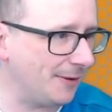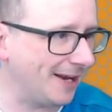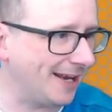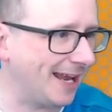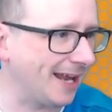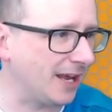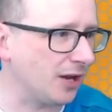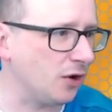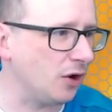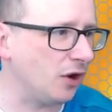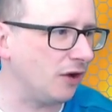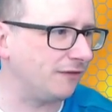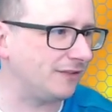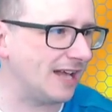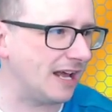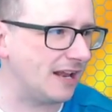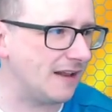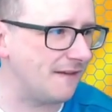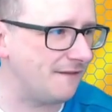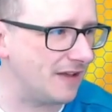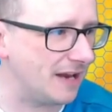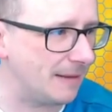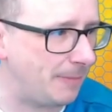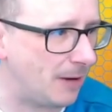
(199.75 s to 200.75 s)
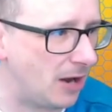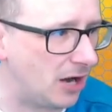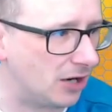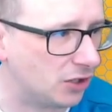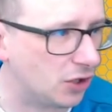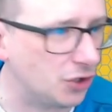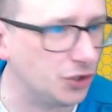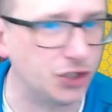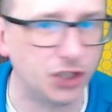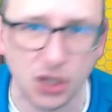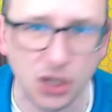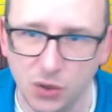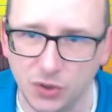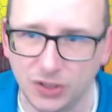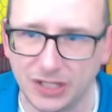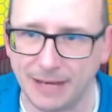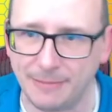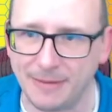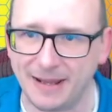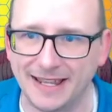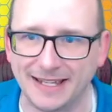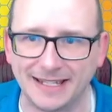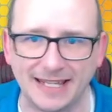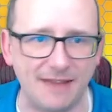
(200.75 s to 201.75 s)
Kicking it off down at Villa Park on Tuesday,
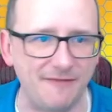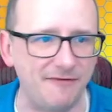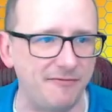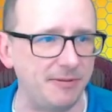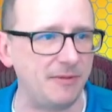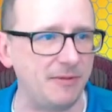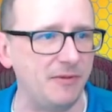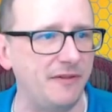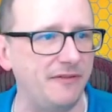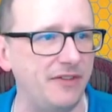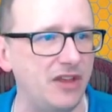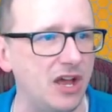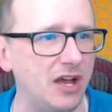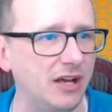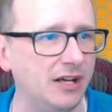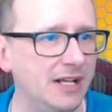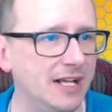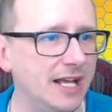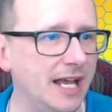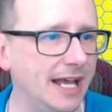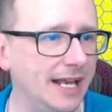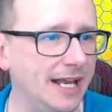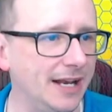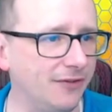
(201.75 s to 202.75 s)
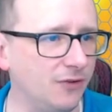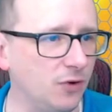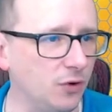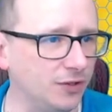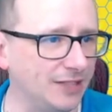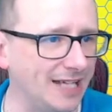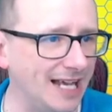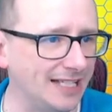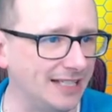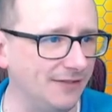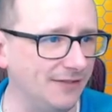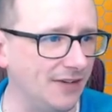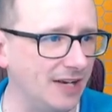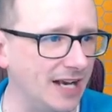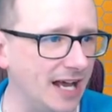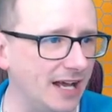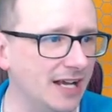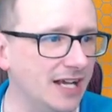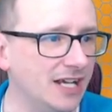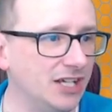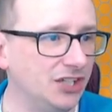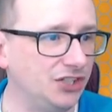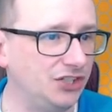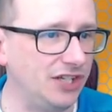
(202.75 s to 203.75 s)
May the 10th. Be with you in, of course, Aston
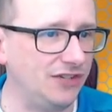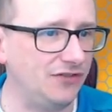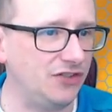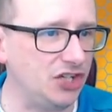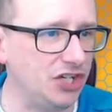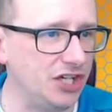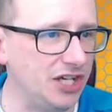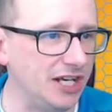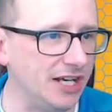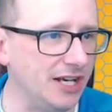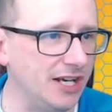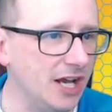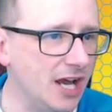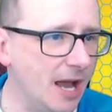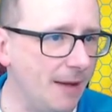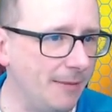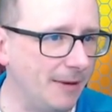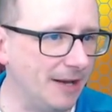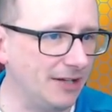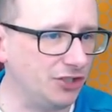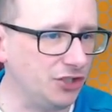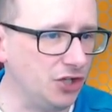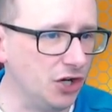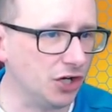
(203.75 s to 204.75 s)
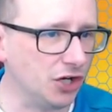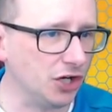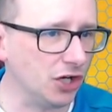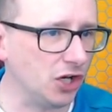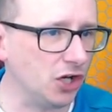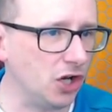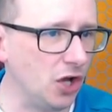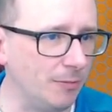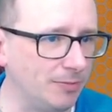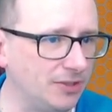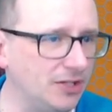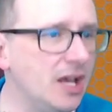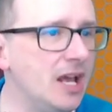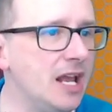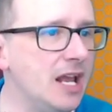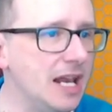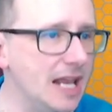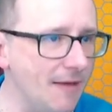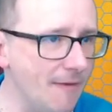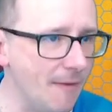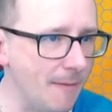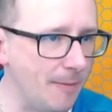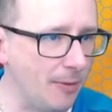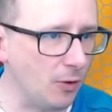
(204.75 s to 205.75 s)
Villa, Stevie G up against Jurgen Klopp's
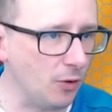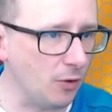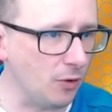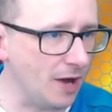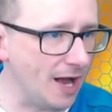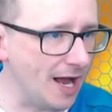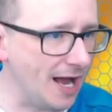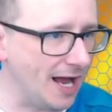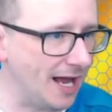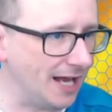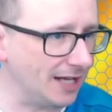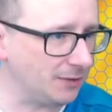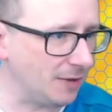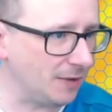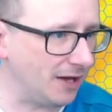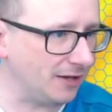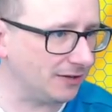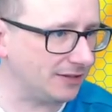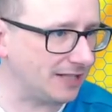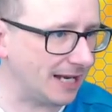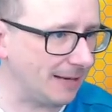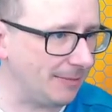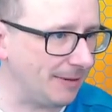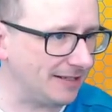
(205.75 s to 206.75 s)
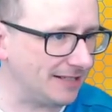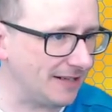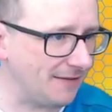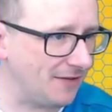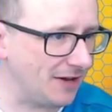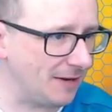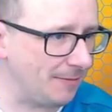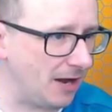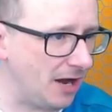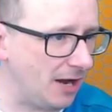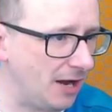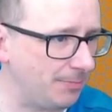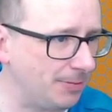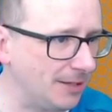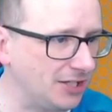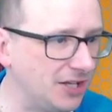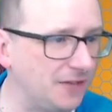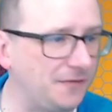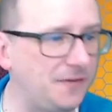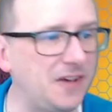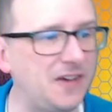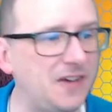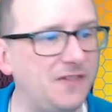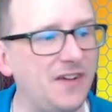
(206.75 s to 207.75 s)
Liverpool as well. Taking place at Villa Park.
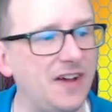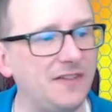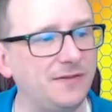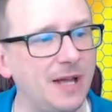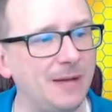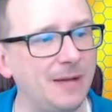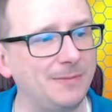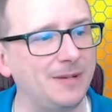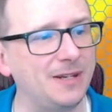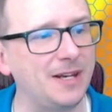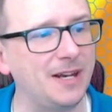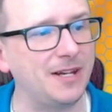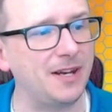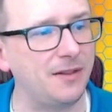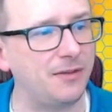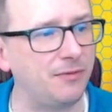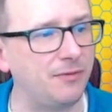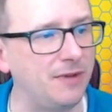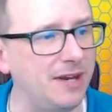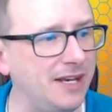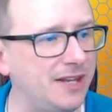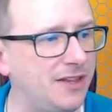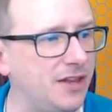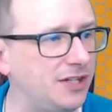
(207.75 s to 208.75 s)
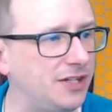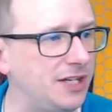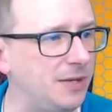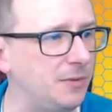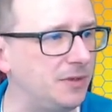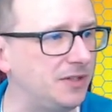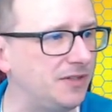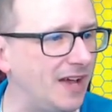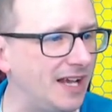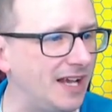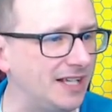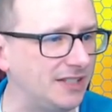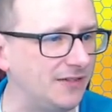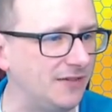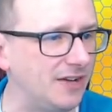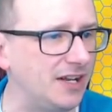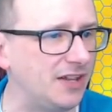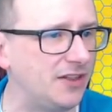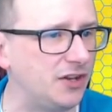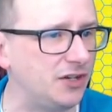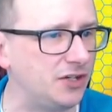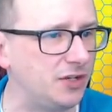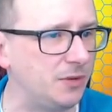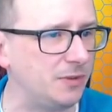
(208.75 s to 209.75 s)
Places are 55 times in 1993, 13 wins for Aston
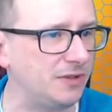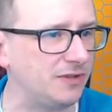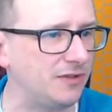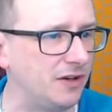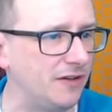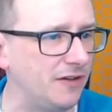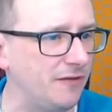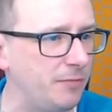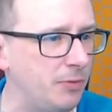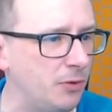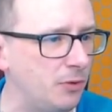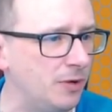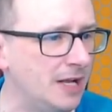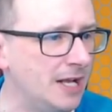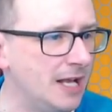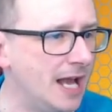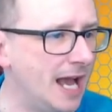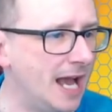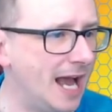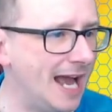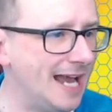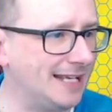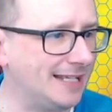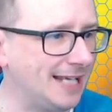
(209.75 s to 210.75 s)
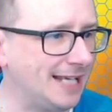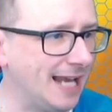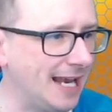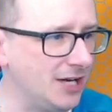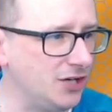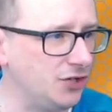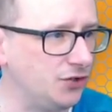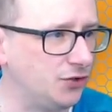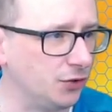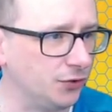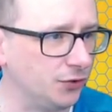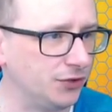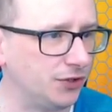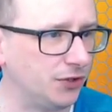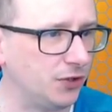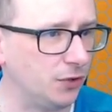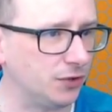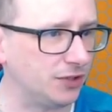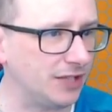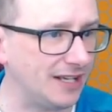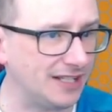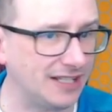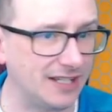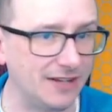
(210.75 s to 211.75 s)
Villa, 32 wins for Liverpool, and 10 draws, of
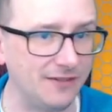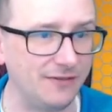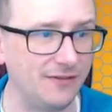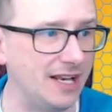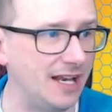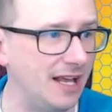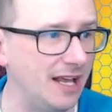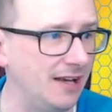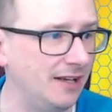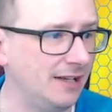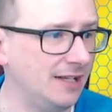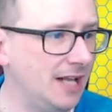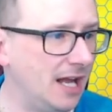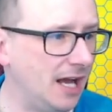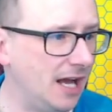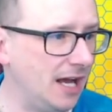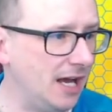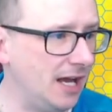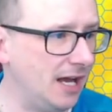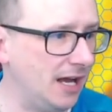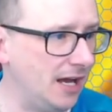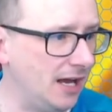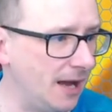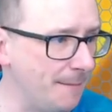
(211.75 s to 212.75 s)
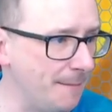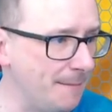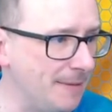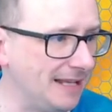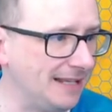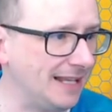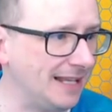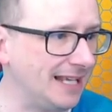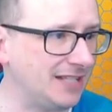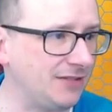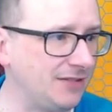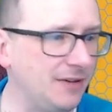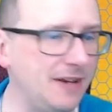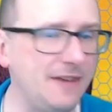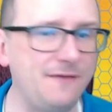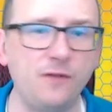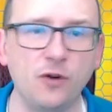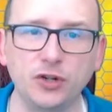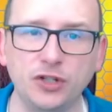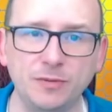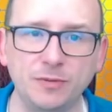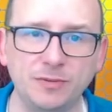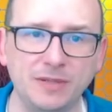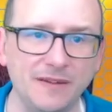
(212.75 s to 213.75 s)
course. Aston Villa, unbeaten last 3,
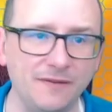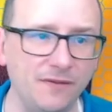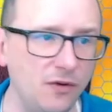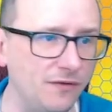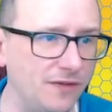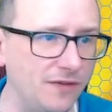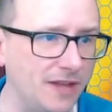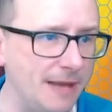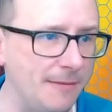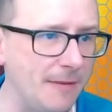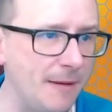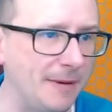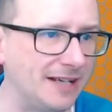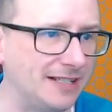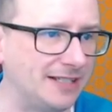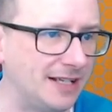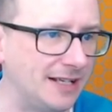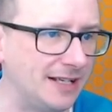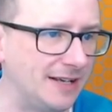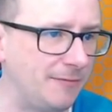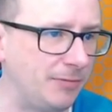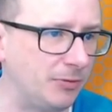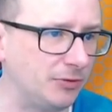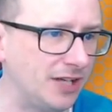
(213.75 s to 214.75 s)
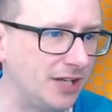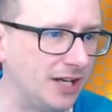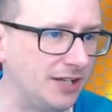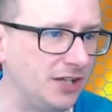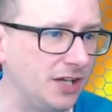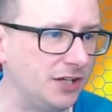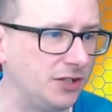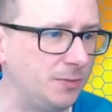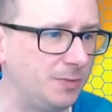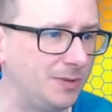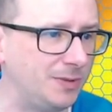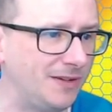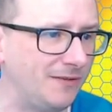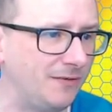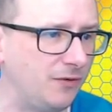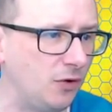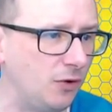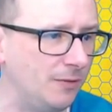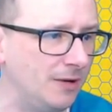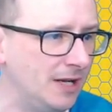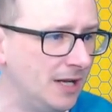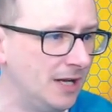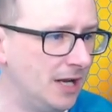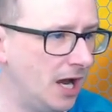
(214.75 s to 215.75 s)
42% form for them. Up against the Liverpool side, 92%
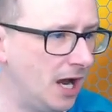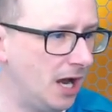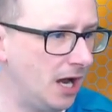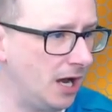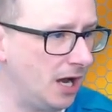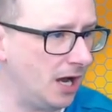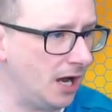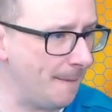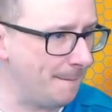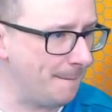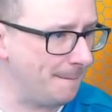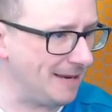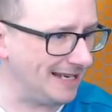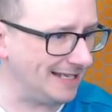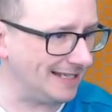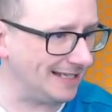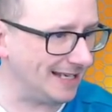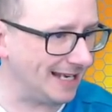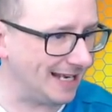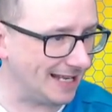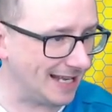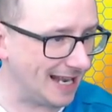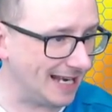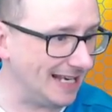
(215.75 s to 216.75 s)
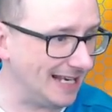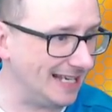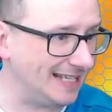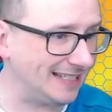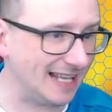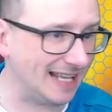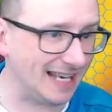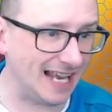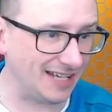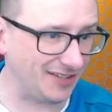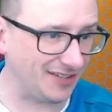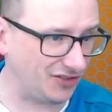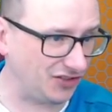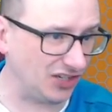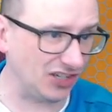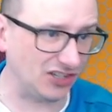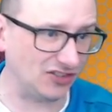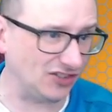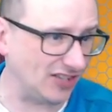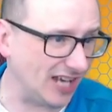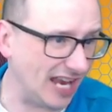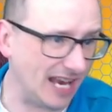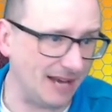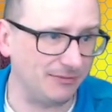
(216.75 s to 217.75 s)
form, unbeaten in at least the last
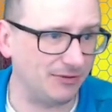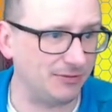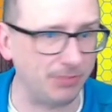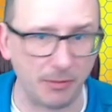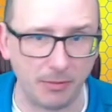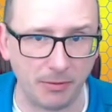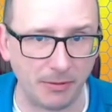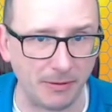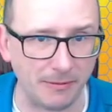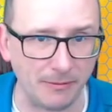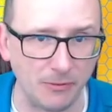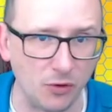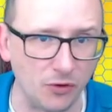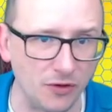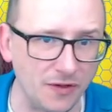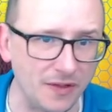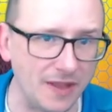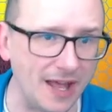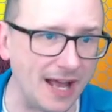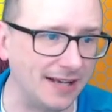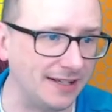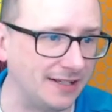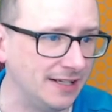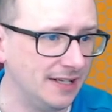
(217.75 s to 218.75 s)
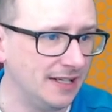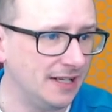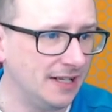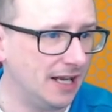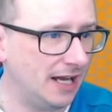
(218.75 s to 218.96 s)
6 games, probably more than that.